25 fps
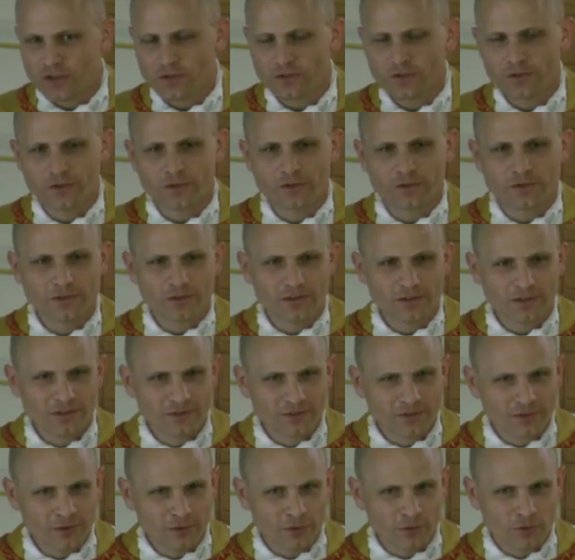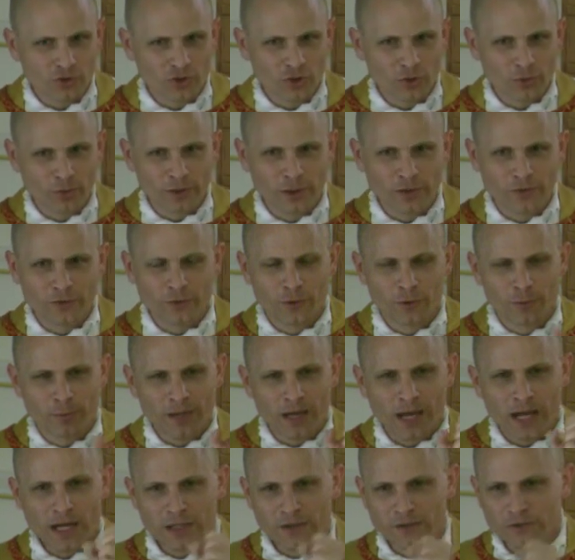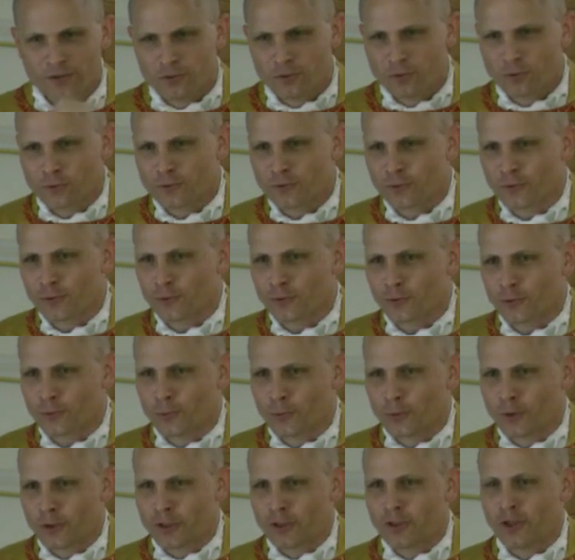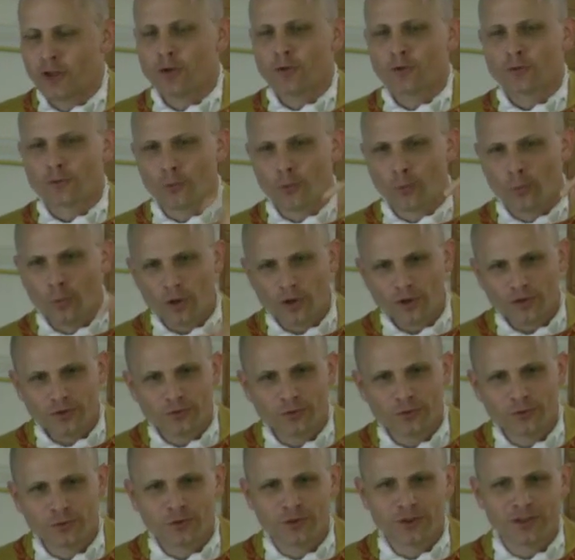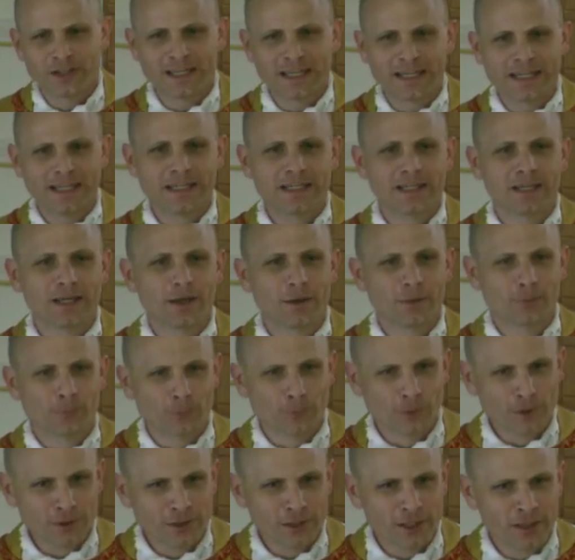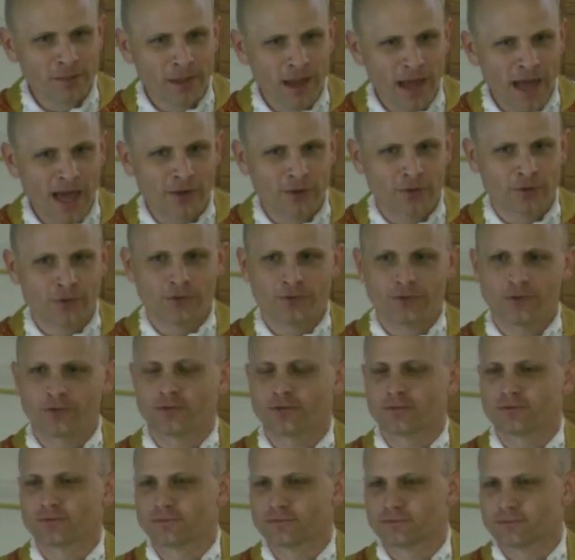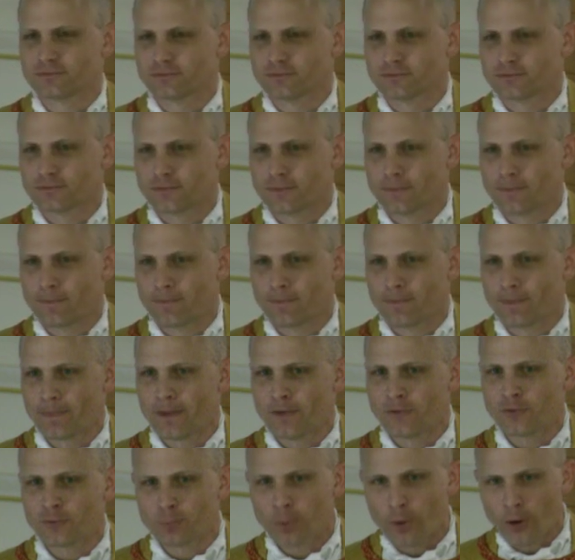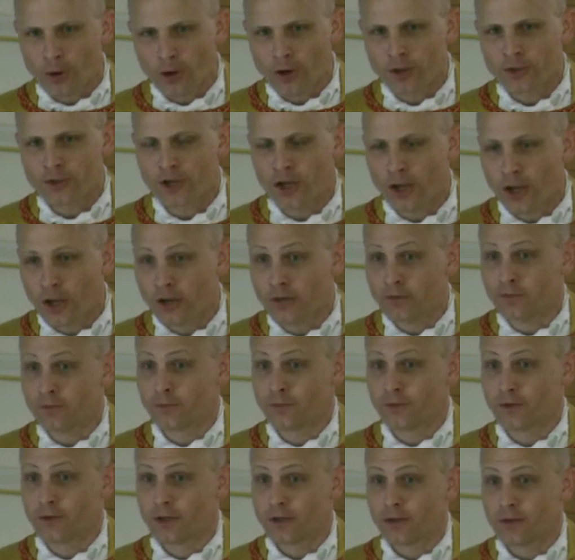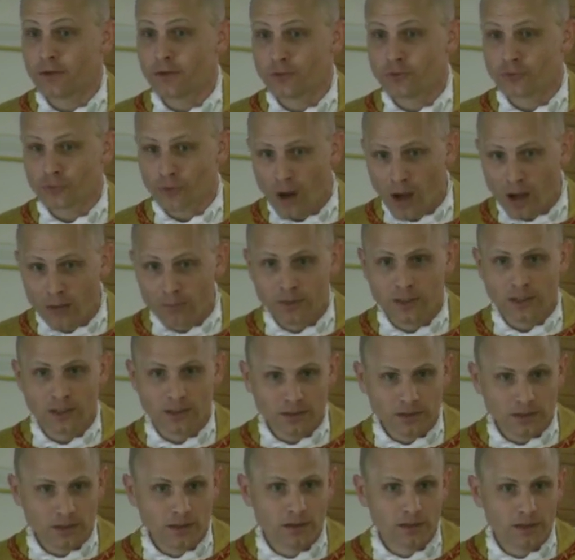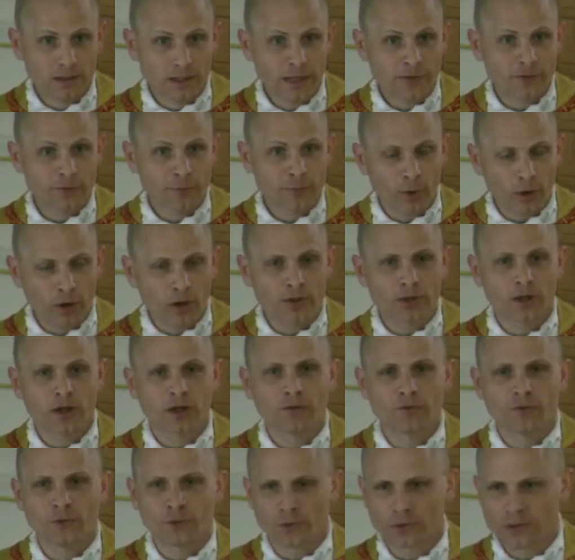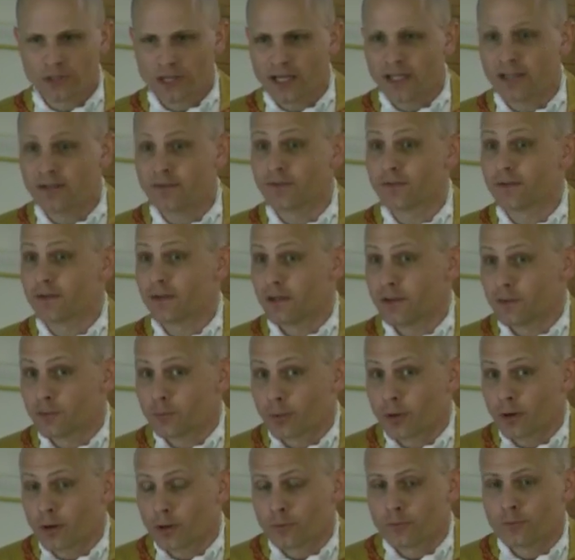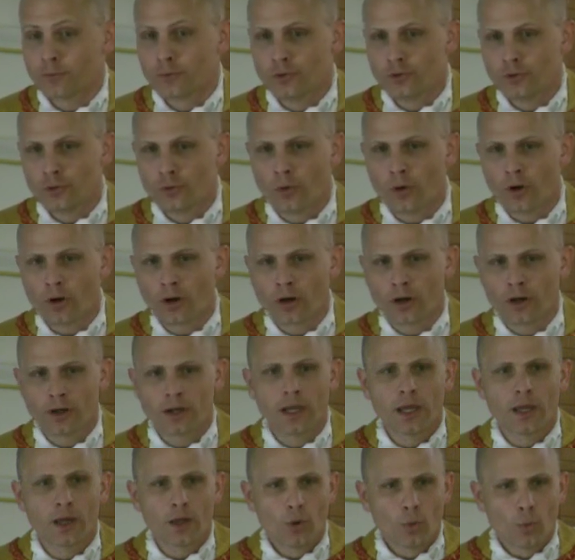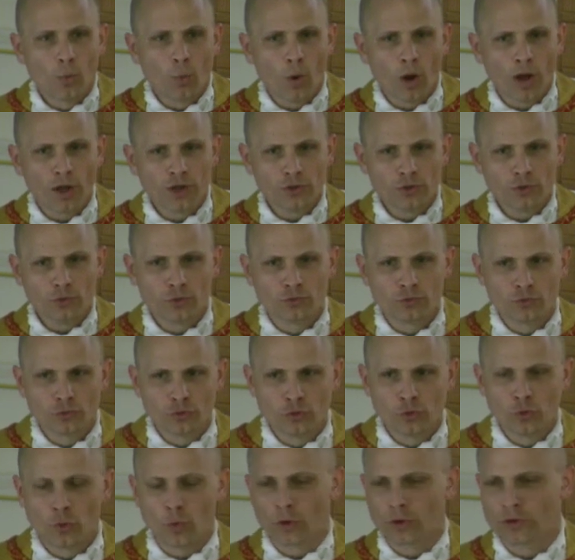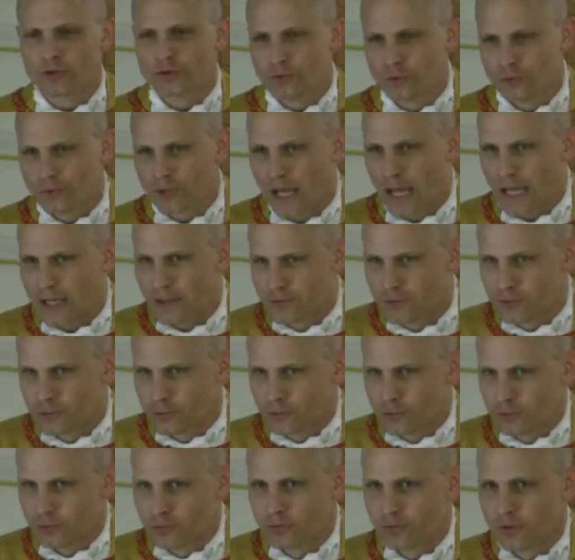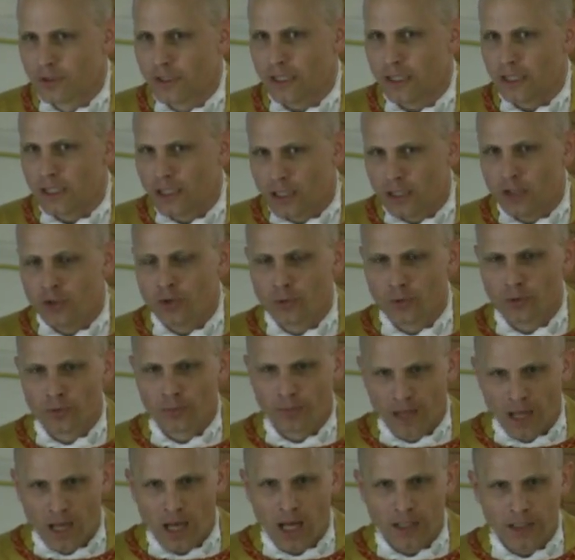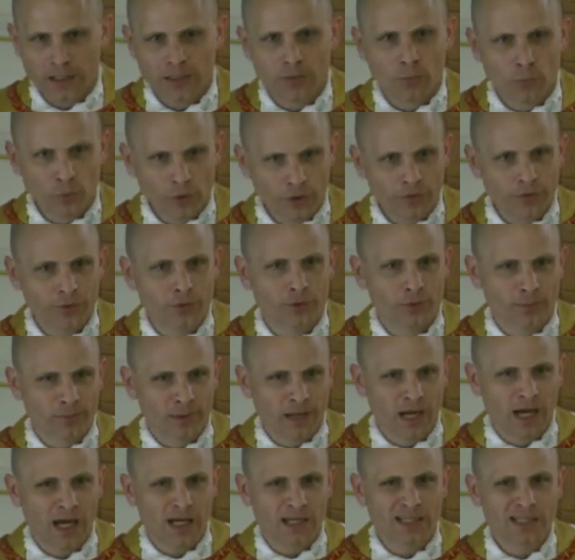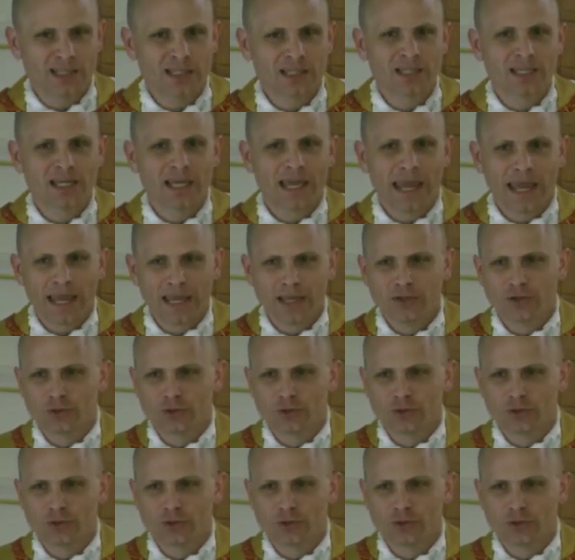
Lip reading: Jesus is here showing us your bodies and your souls are one. So what you do tonight really matters. It's part of the drama. It's part of your life. It's part of who you are. What you do or do not do in your body, with your body